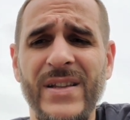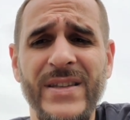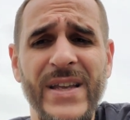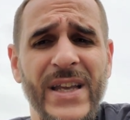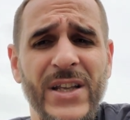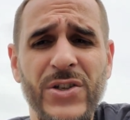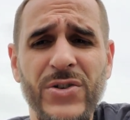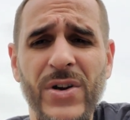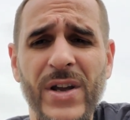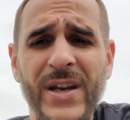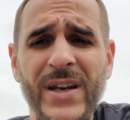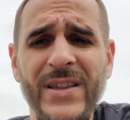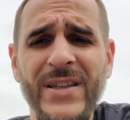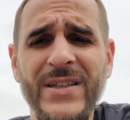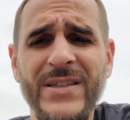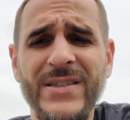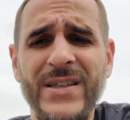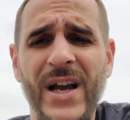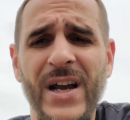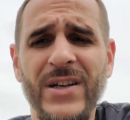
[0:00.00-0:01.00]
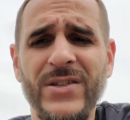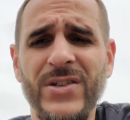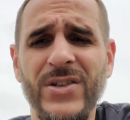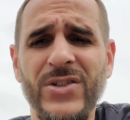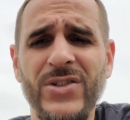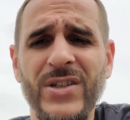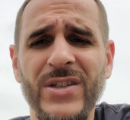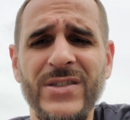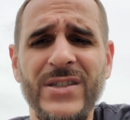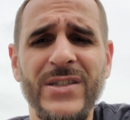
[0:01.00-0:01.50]
Day trading these stocks are
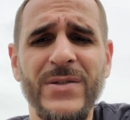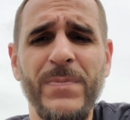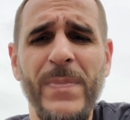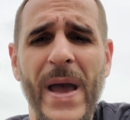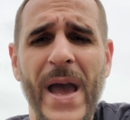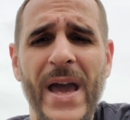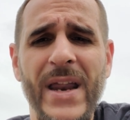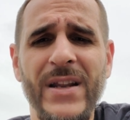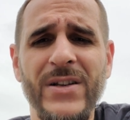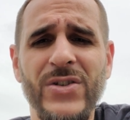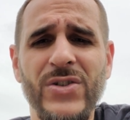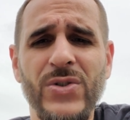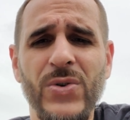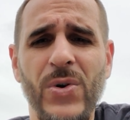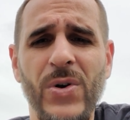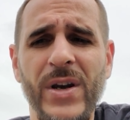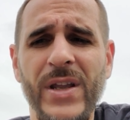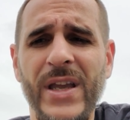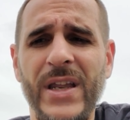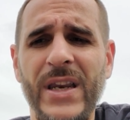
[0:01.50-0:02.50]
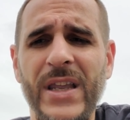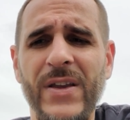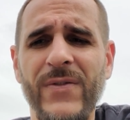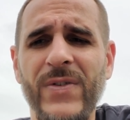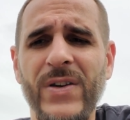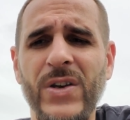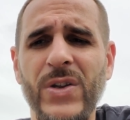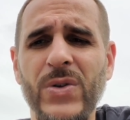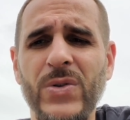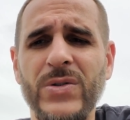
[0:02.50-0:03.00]
just as bad as shorting and
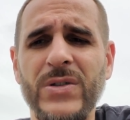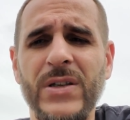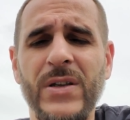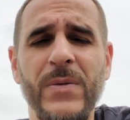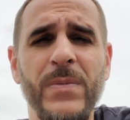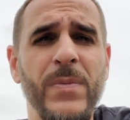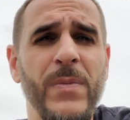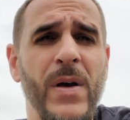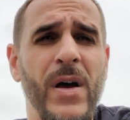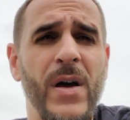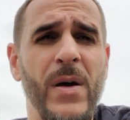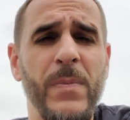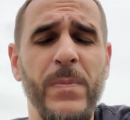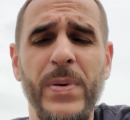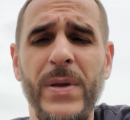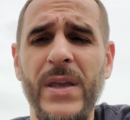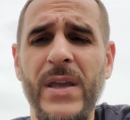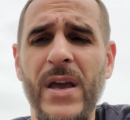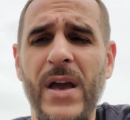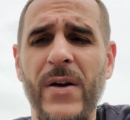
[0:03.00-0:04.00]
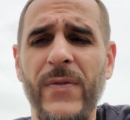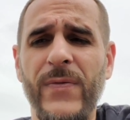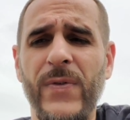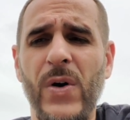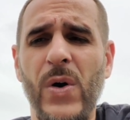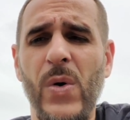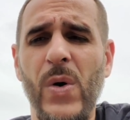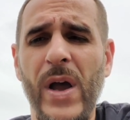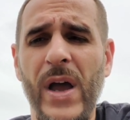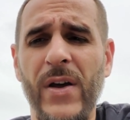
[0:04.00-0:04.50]
even using
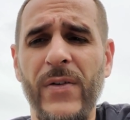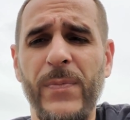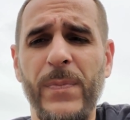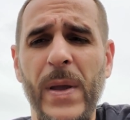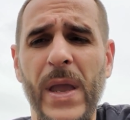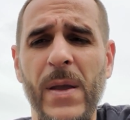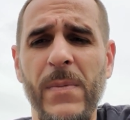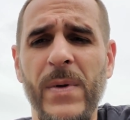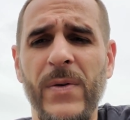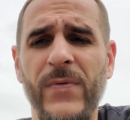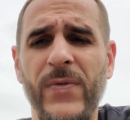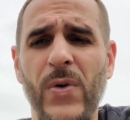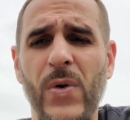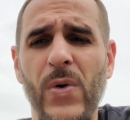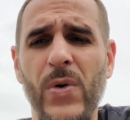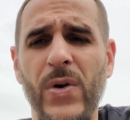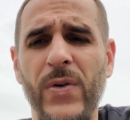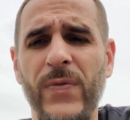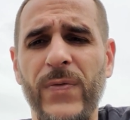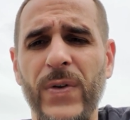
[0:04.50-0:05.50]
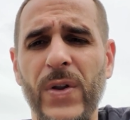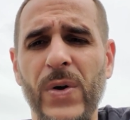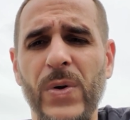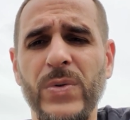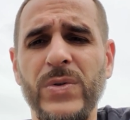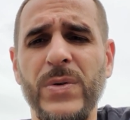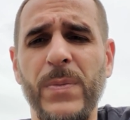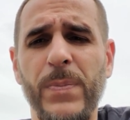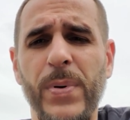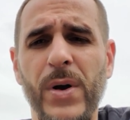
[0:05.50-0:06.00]
PFOF, payment for order flow,
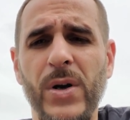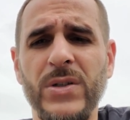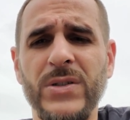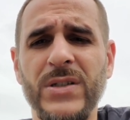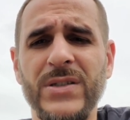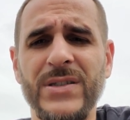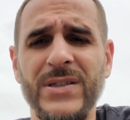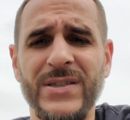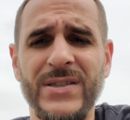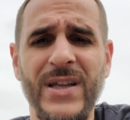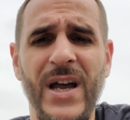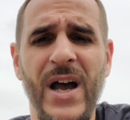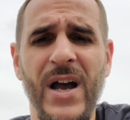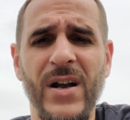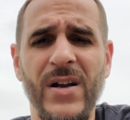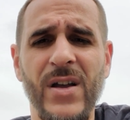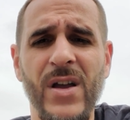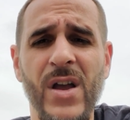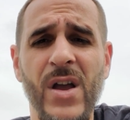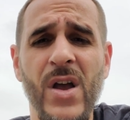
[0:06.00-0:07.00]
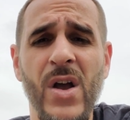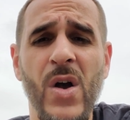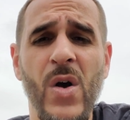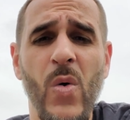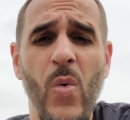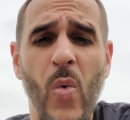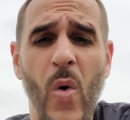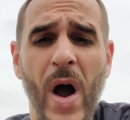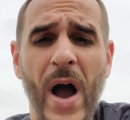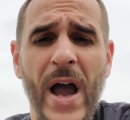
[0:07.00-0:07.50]
to purchase a stock.
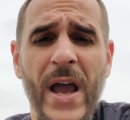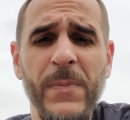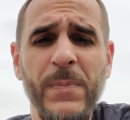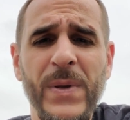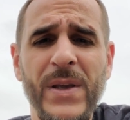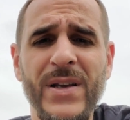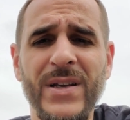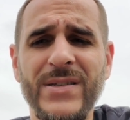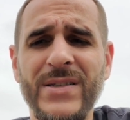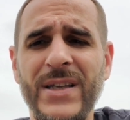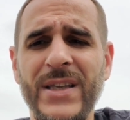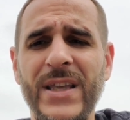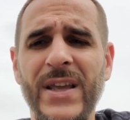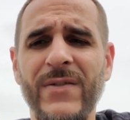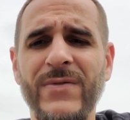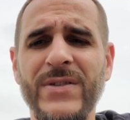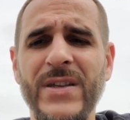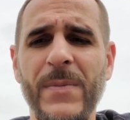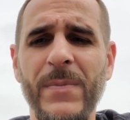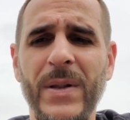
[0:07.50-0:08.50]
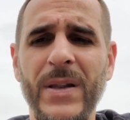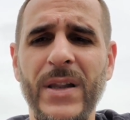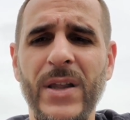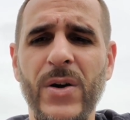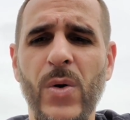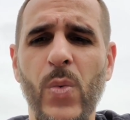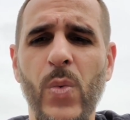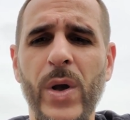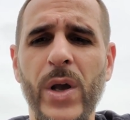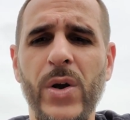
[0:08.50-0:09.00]
Why? Because it gives them a
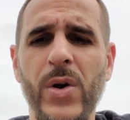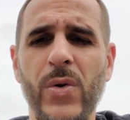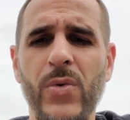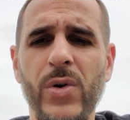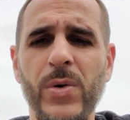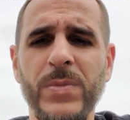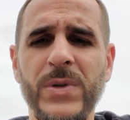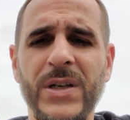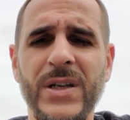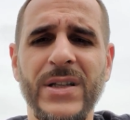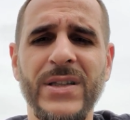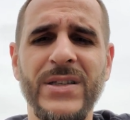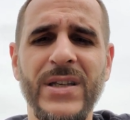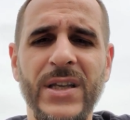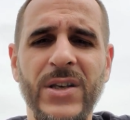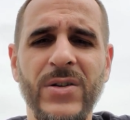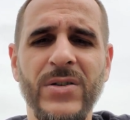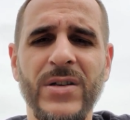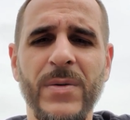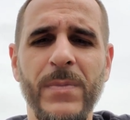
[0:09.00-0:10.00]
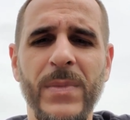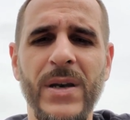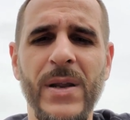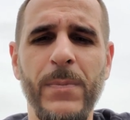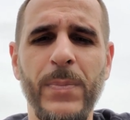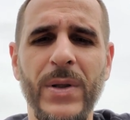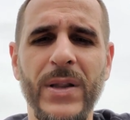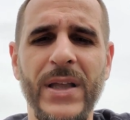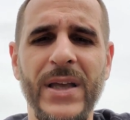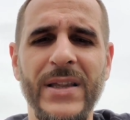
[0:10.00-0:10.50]
little wiggle room to continue to
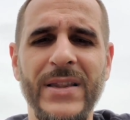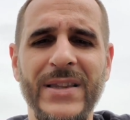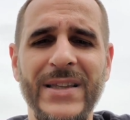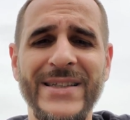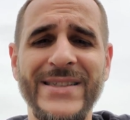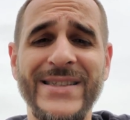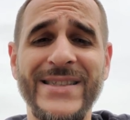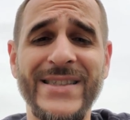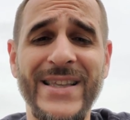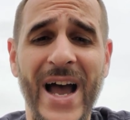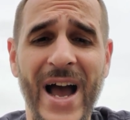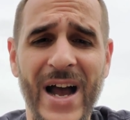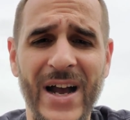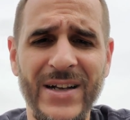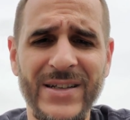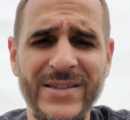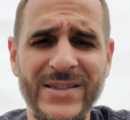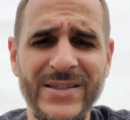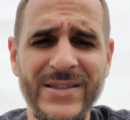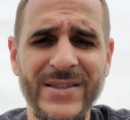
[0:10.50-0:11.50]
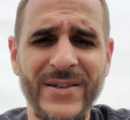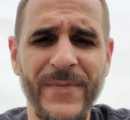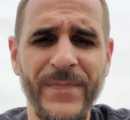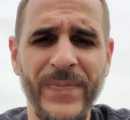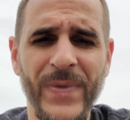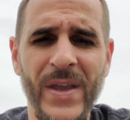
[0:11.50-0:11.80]
manipulate these stocks.